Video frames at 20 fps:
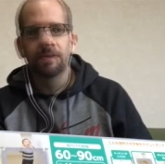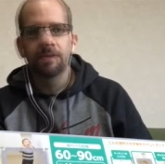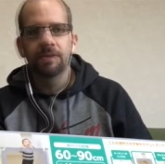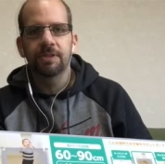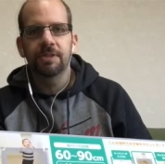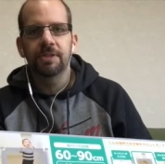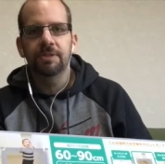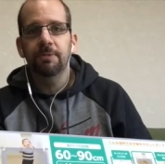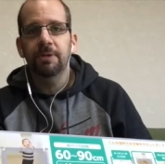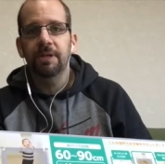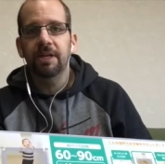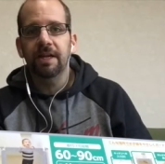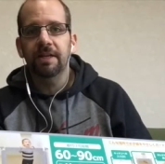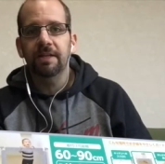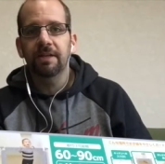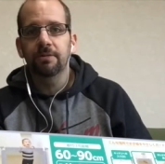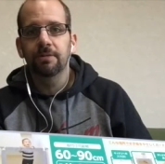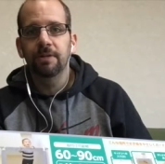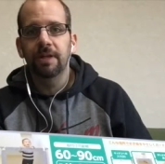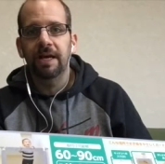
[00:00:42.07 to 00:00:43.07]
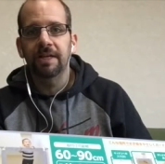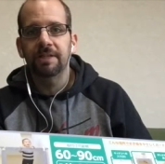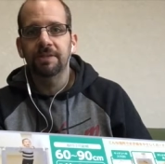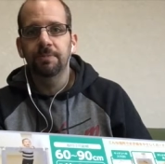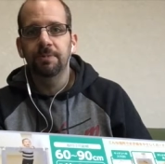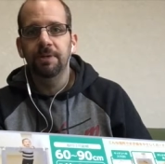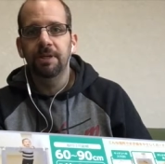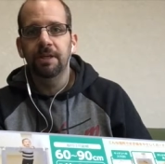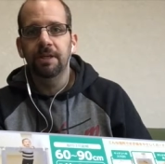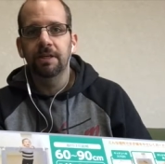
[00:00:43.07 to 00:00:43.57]
So since we got here
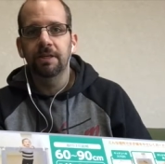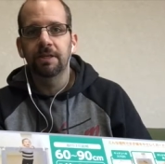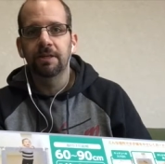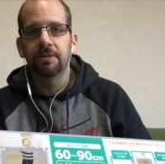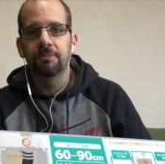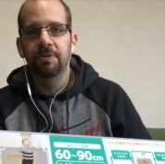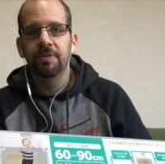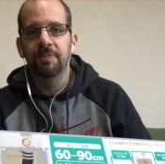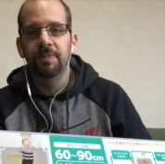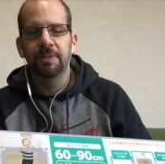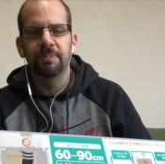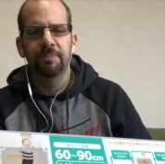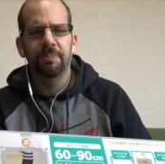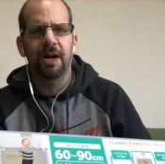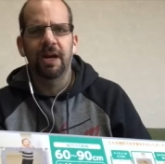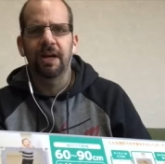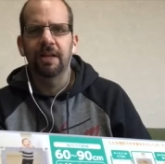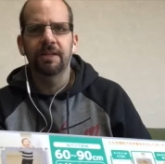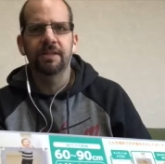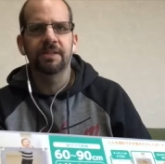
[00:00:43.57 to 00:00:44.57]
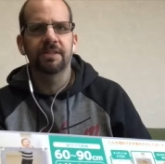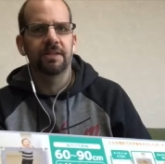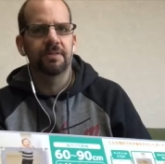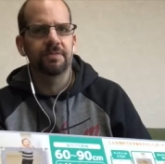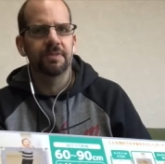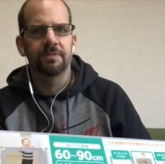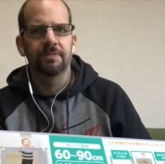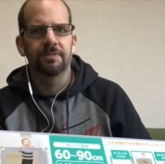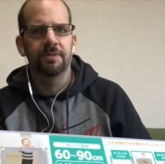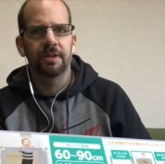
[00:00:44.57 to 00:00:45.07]
last week, we've been piling
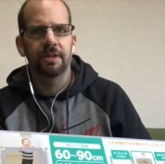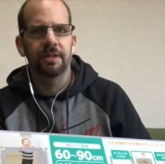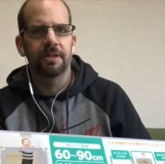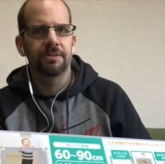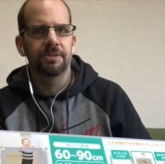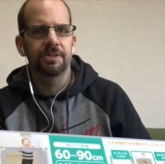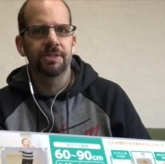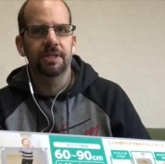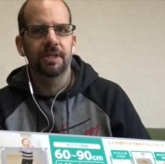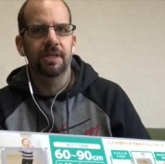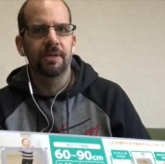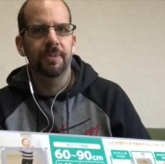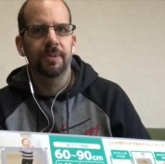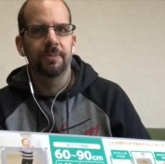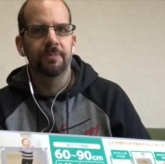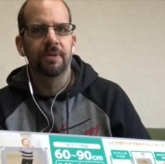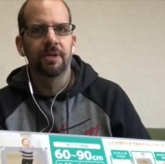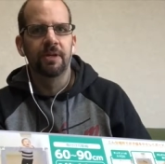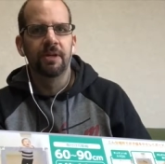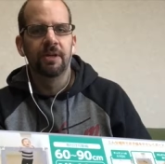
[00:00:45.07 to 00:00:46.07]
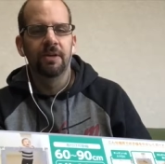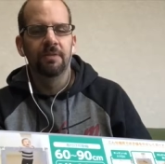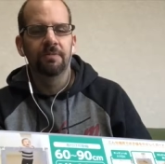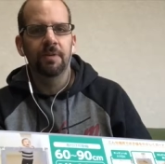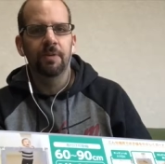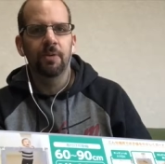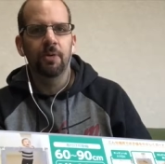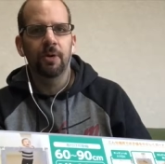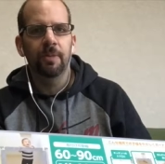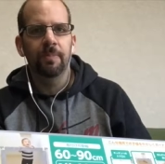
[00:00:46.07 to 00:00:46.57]
stuff in front of there just to keep him
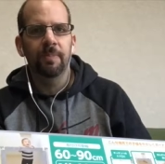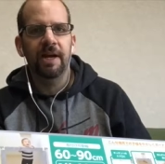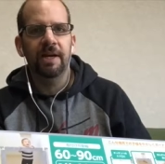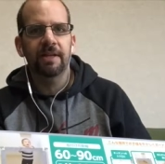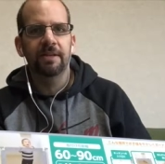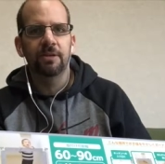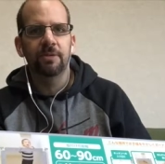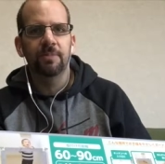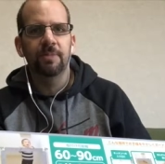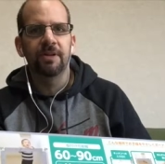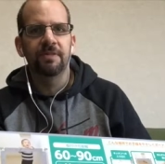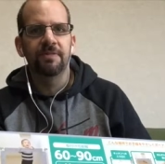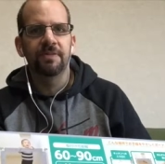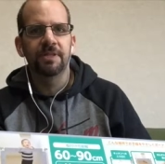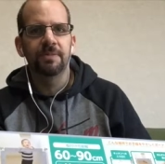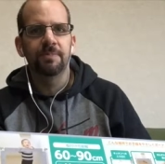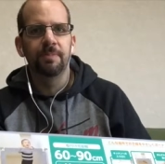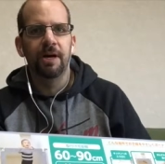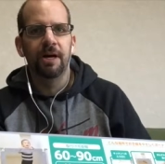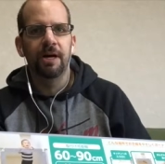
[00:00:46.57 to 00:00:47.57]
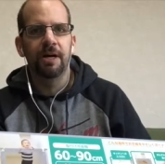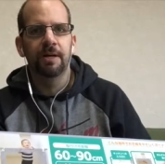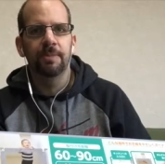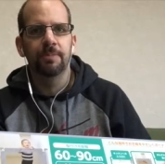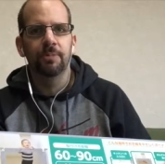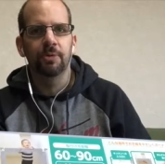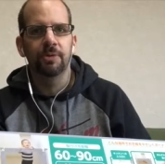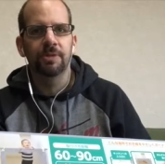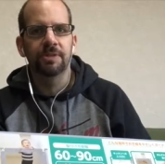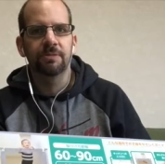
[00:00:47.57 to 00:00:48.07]
from going back there. But if his
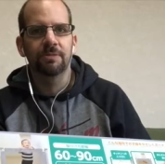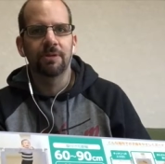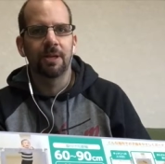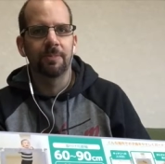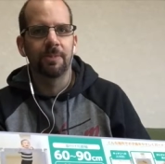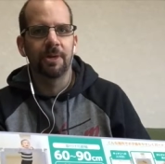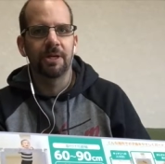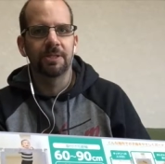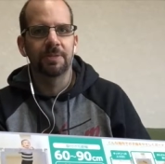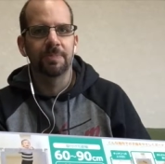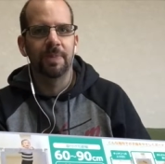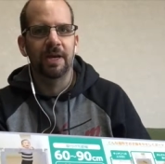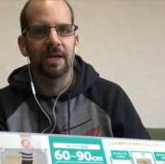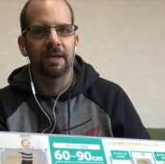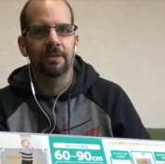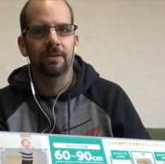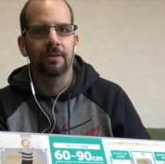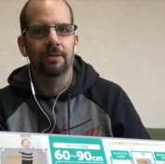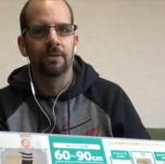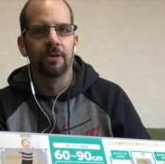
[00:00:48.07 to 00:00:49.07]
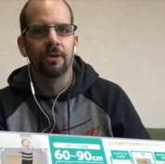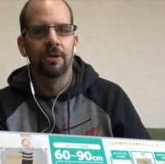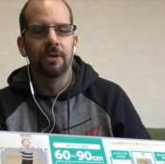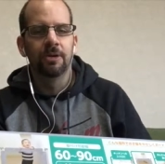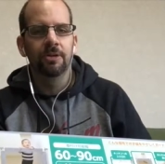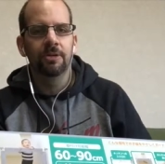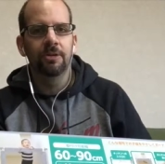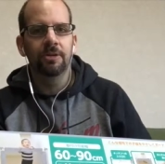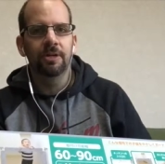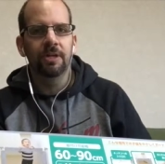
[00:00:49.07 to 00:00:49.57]
mom or his grandma is back there
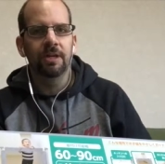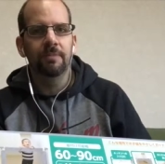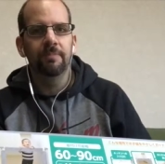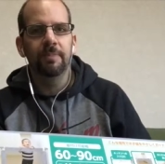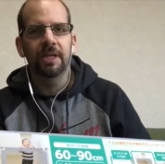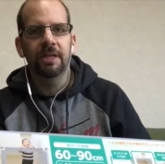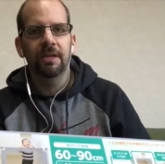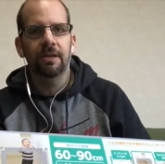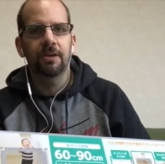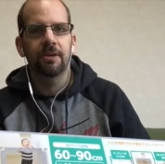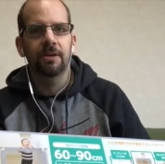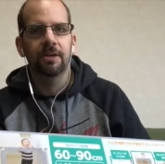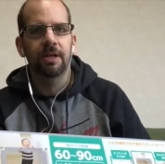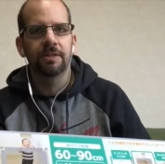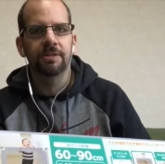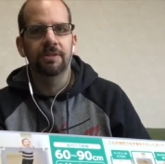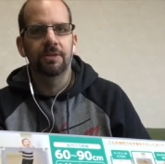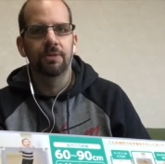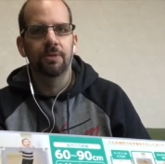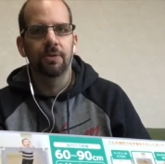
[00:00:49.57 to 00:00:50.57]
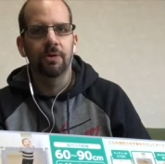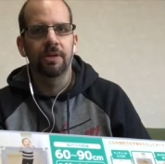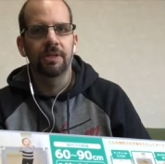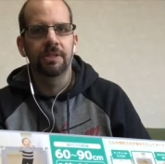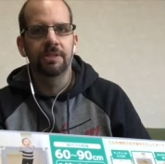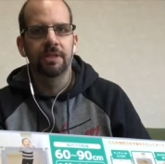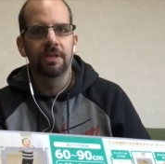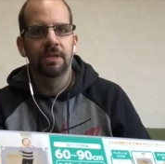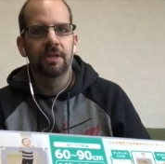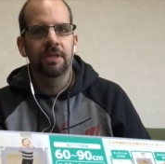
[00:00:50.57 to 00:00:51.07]
cooking and making all kinds of
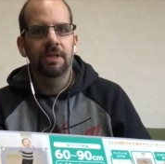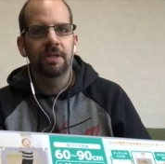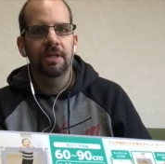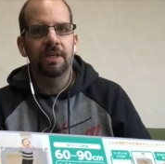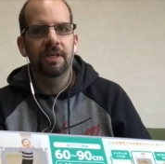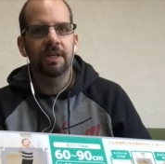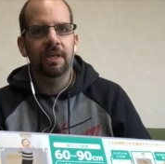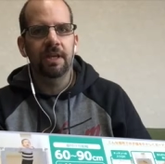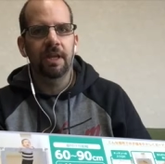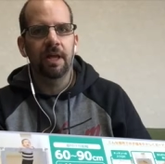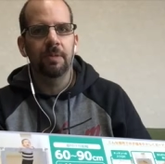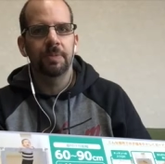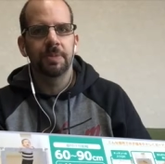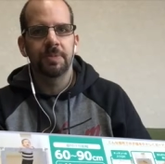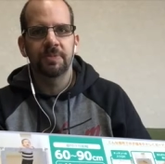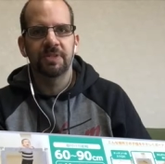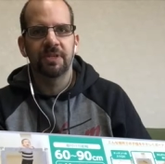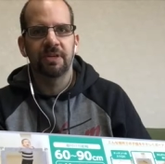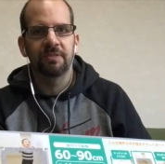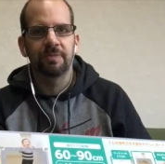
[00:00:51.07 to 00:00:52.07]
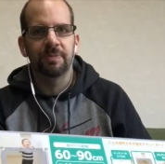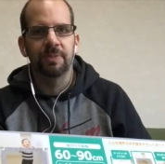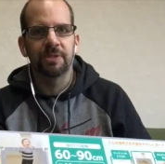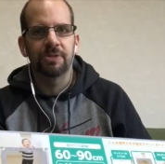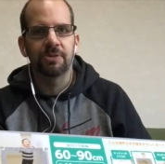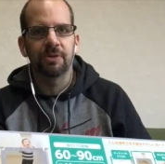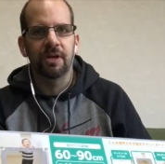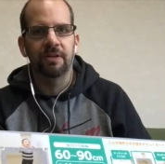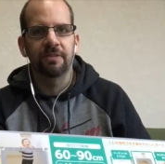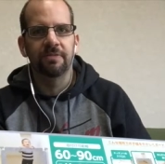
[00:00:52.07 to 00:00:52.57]
noise, he can't help himself but
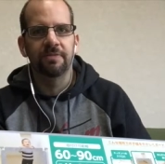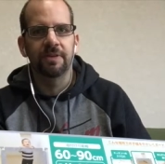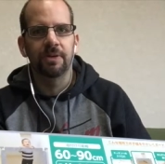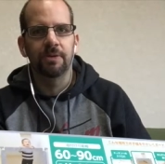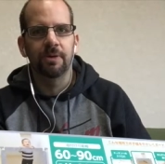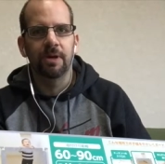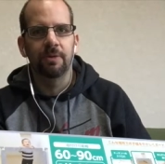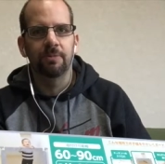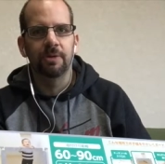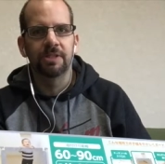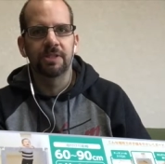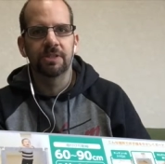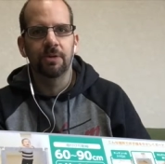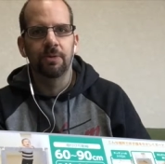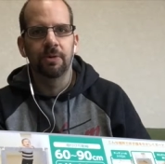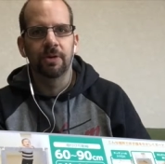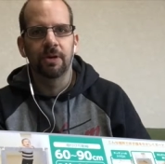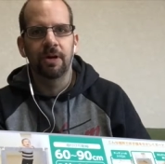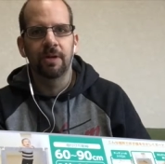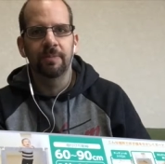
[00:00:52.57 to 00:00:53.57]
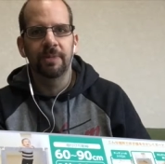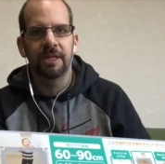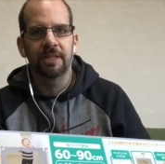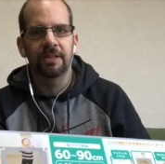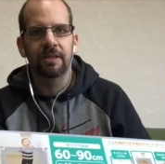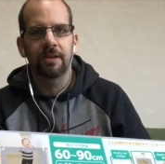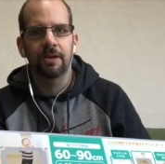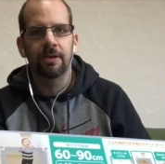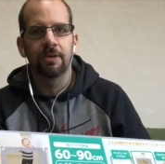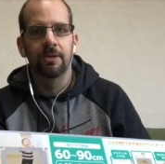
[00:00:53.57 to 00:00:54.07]
try to figure out what's going on
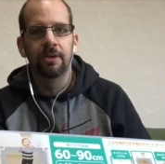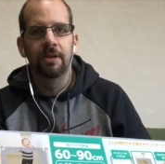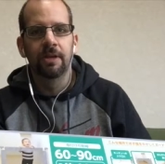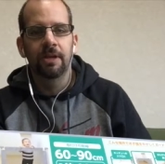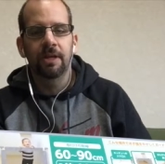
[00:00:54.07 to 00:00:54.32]
back there.